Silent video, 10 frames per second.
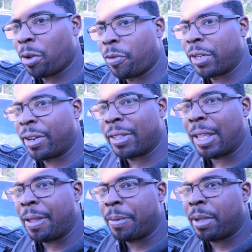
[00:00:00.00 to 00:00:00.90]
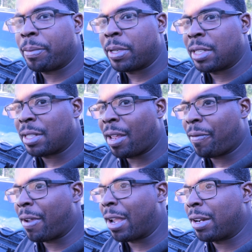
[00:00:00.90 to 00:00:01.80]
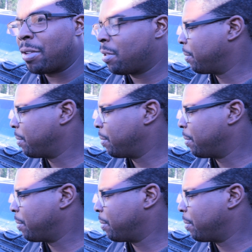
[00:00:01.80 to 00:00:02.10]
over and everything, man, but it just not firing up,